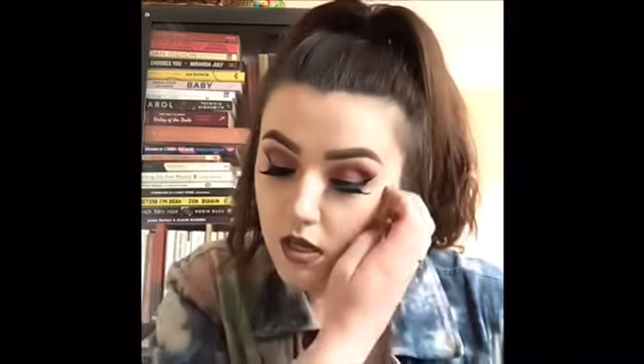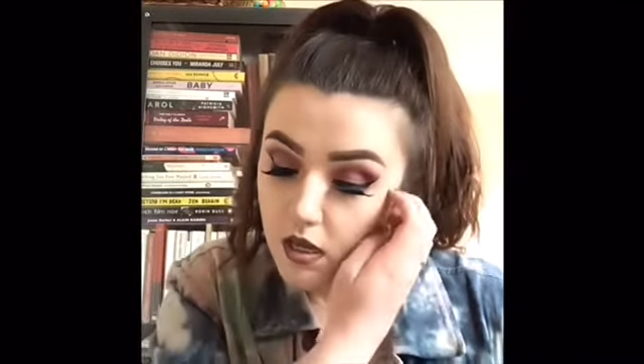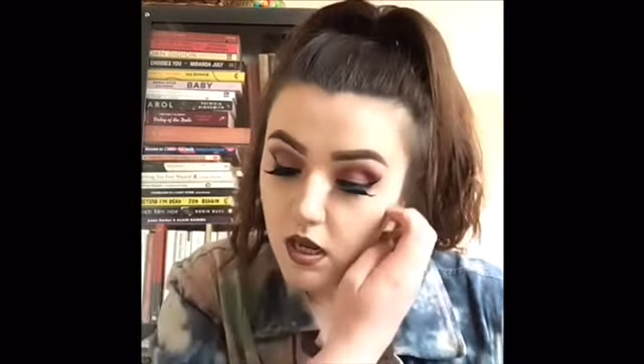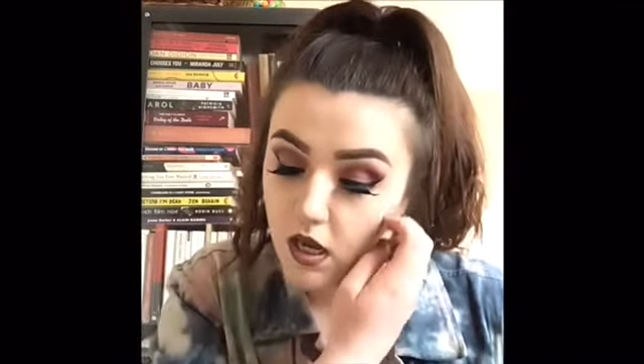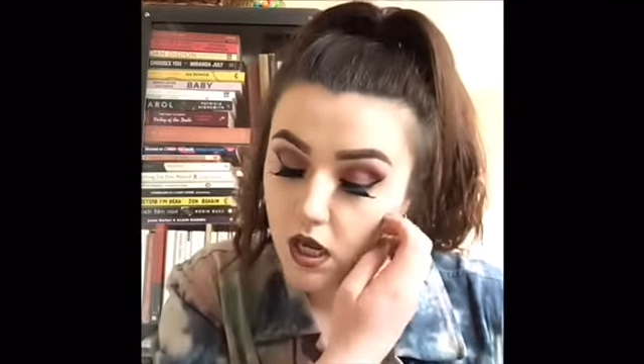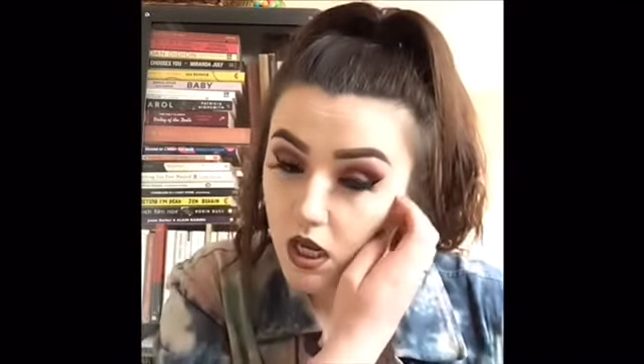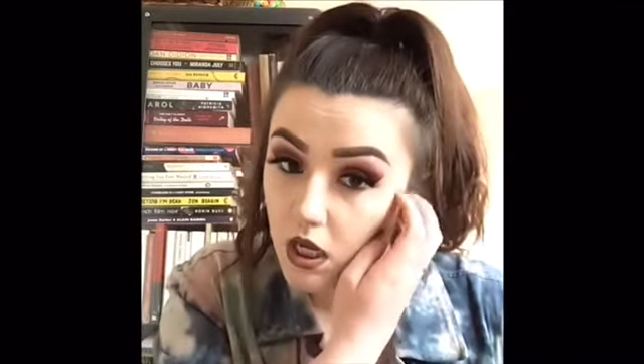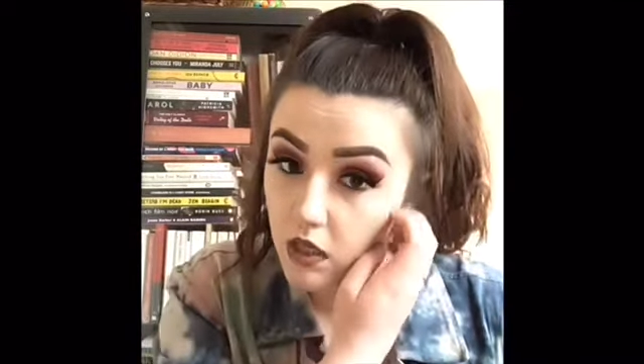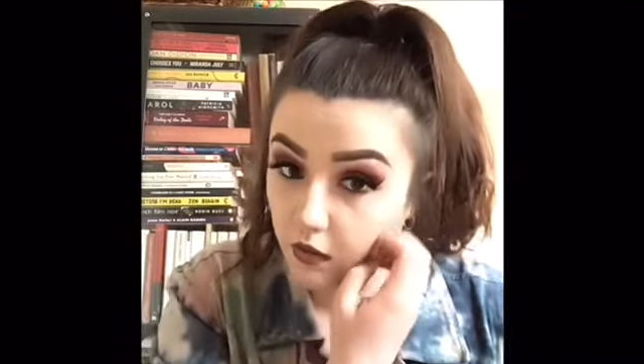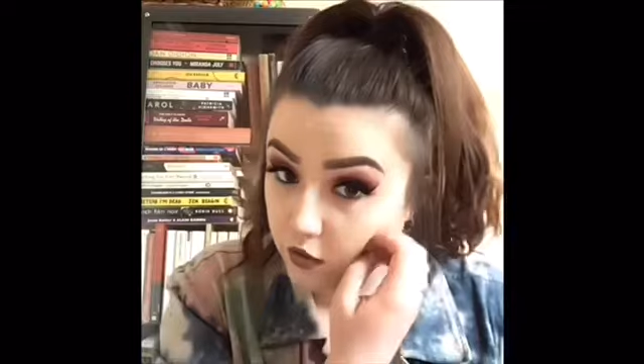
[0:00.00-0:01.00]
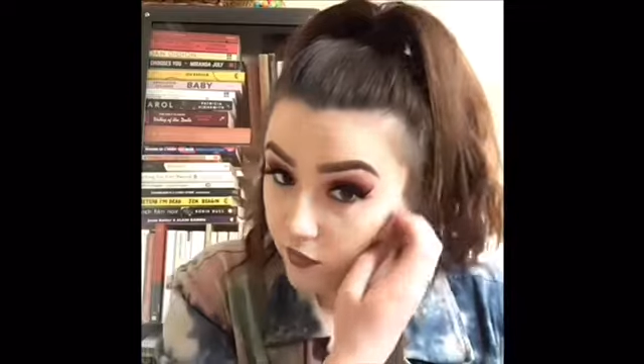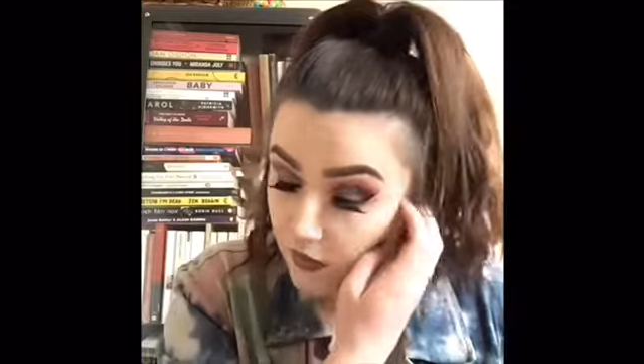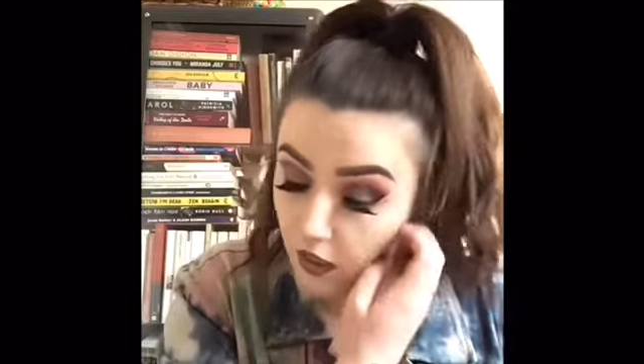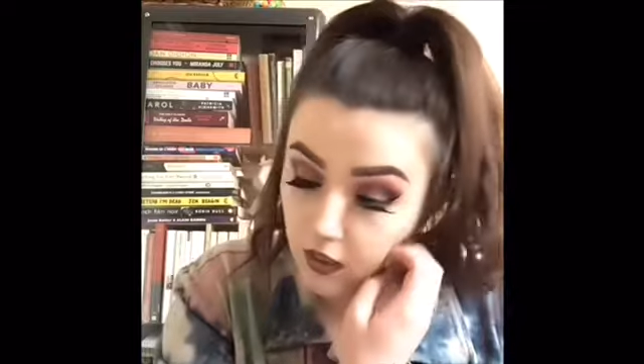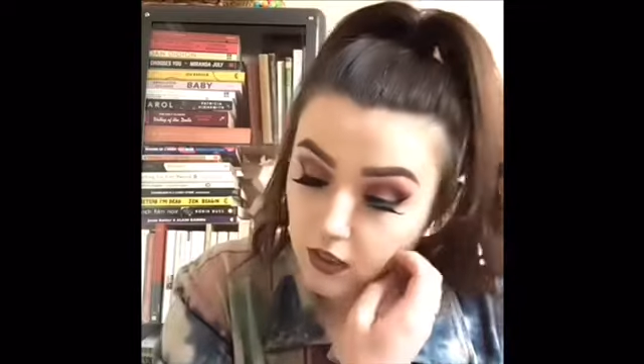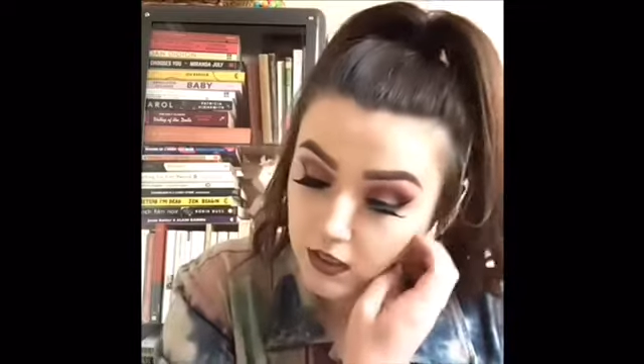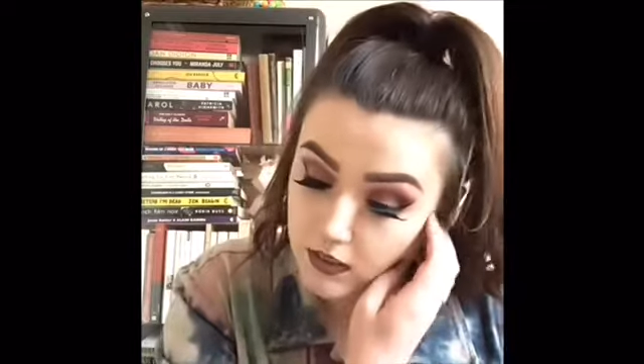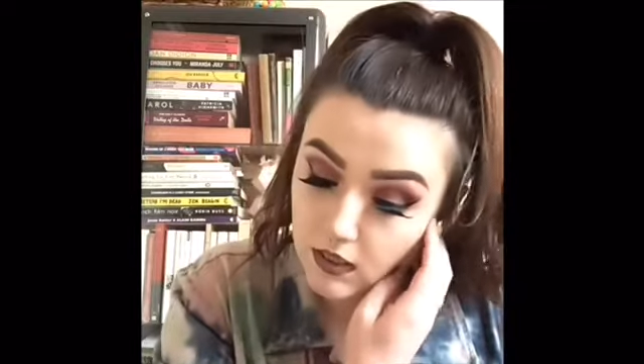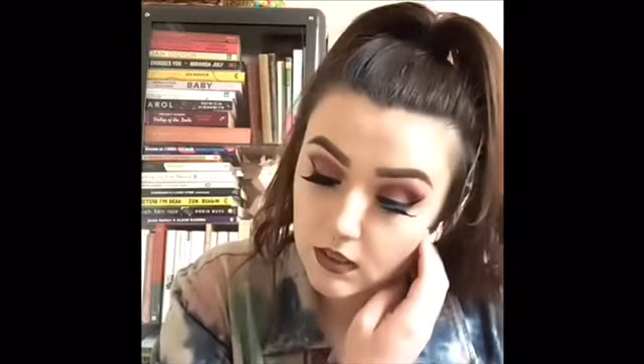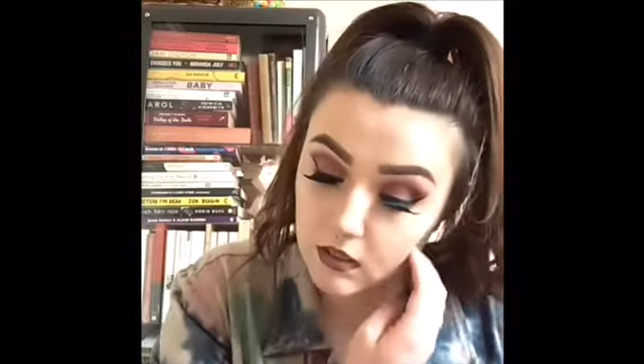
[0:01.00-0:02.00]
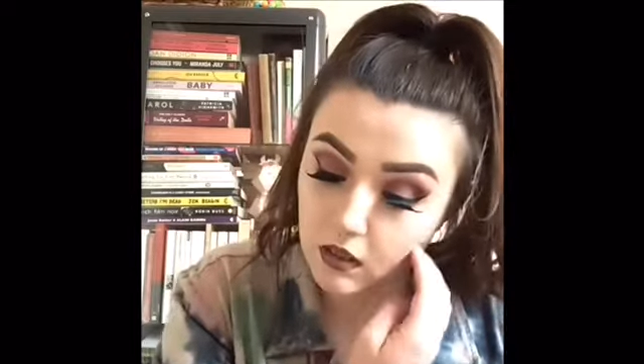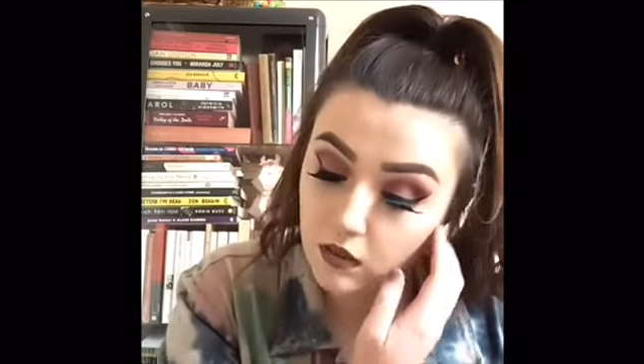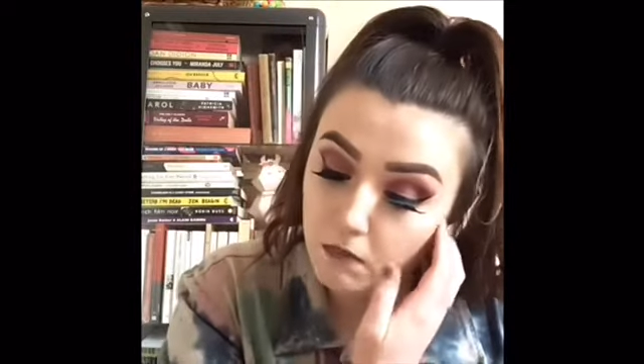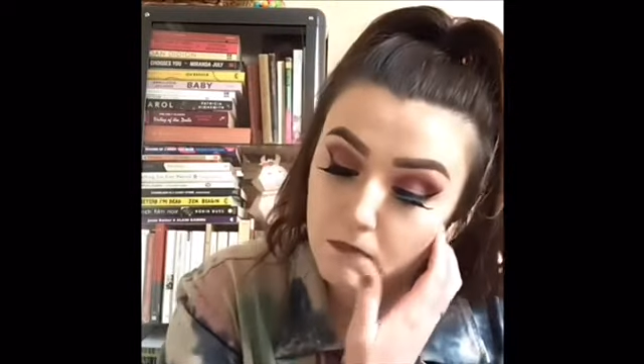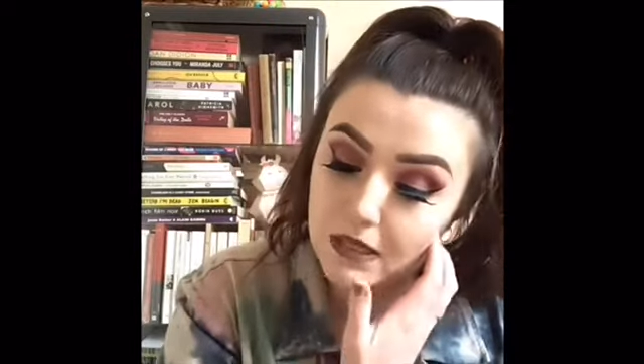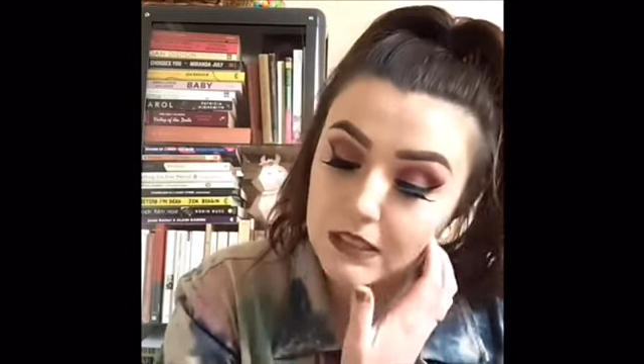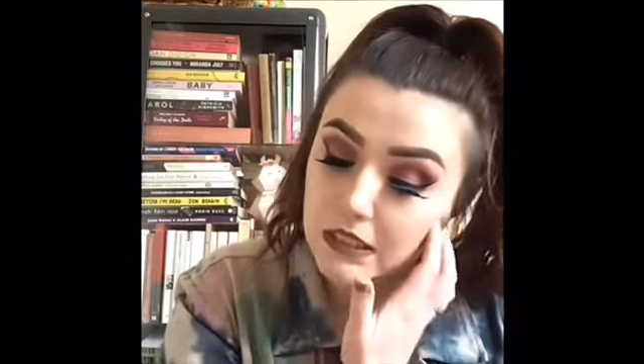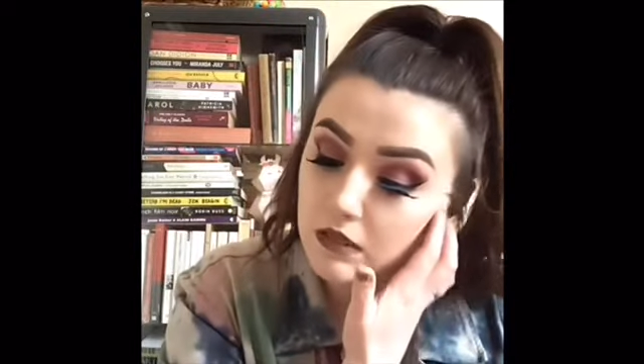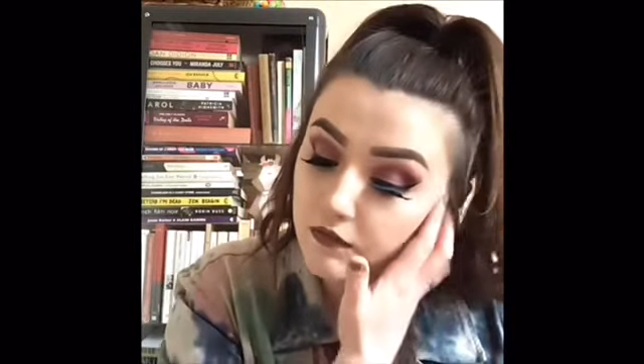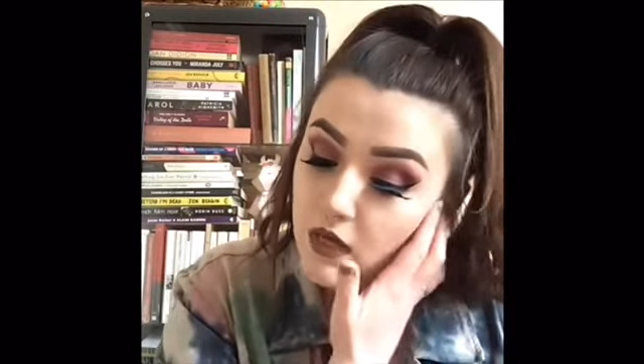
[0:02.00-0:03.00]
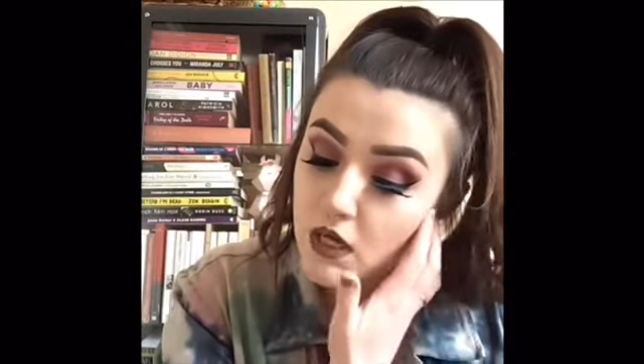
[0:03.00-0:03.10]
And that's really highlighting like the massive